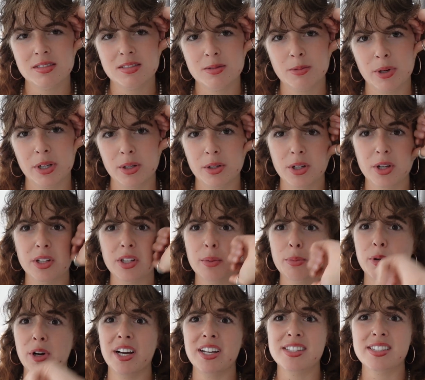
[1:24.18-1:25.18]
Way to look on the
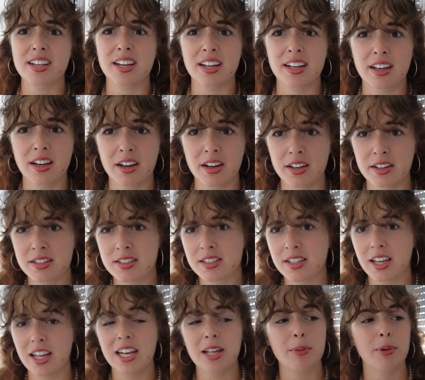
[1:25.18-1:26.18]
bright side, cunt.
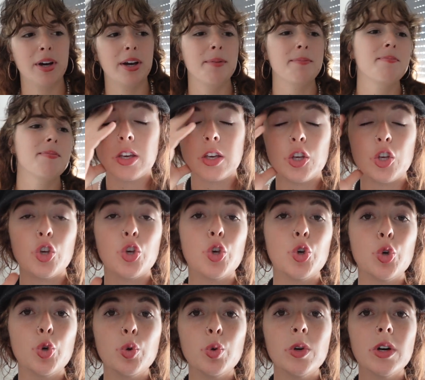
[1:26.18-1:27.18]
Anyway,
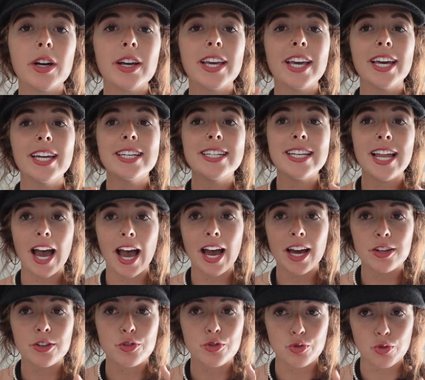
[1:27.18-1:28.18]
you
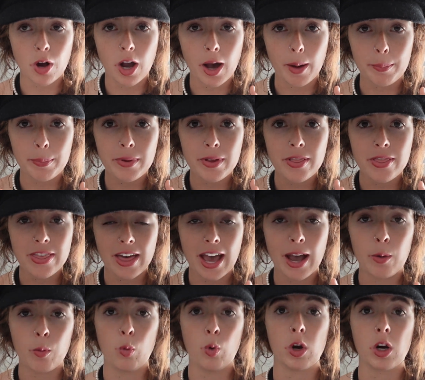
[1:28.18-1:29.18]
cannot drop
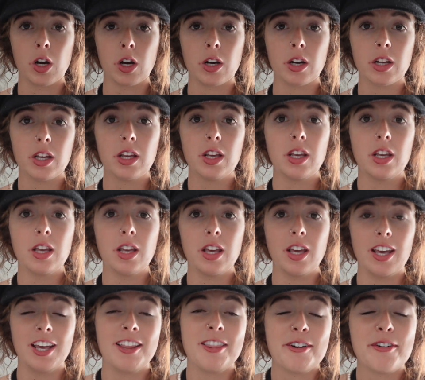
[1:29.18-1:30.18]
that word
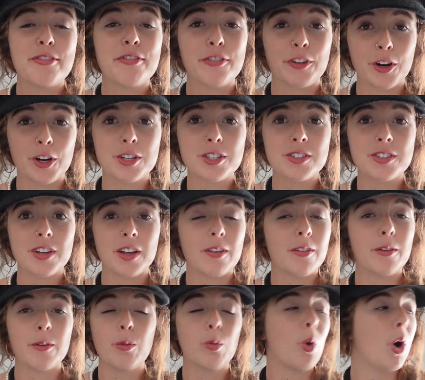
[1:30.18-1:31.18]
in the first
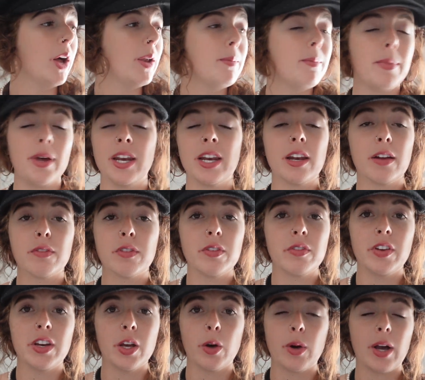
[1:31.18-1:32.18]
1 minute of the
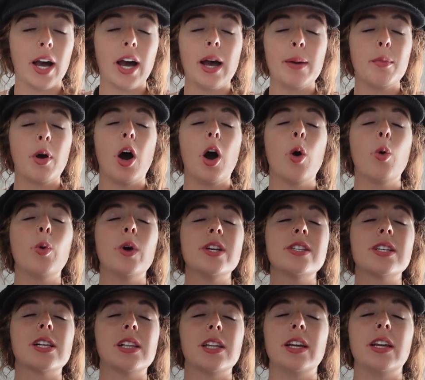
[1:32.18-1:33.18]
video. I'm
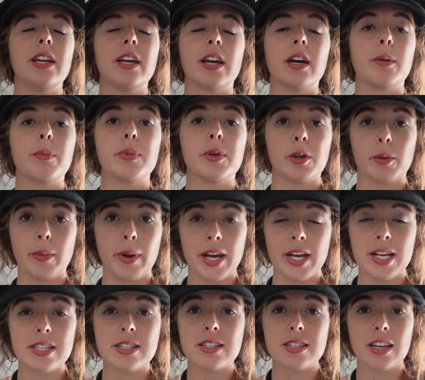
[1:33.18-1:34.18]
always cleaning up your
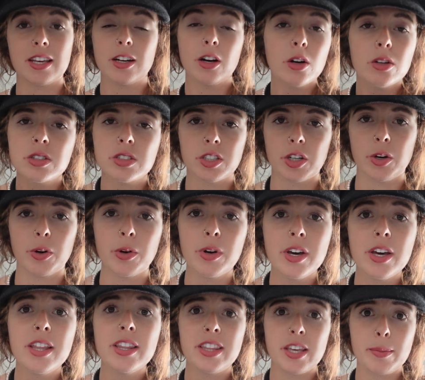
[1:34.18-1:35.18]
mess. And also,
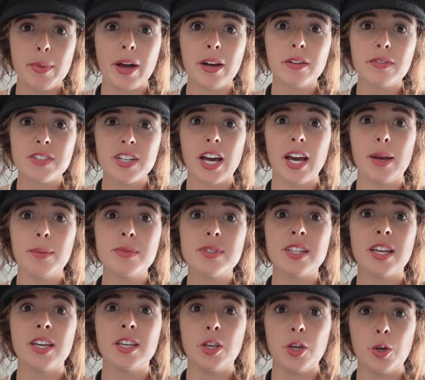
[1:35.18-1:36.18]
the amount of times
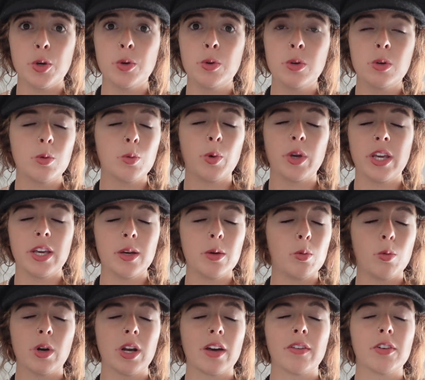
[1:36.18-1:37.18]
that you, we,
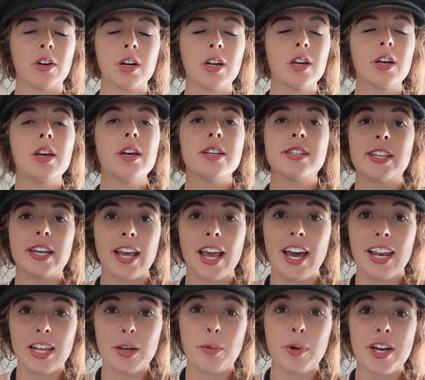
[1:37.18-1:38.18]
whatever, say
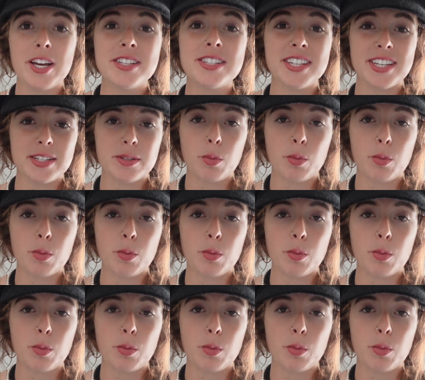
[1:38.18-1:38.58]
anyways is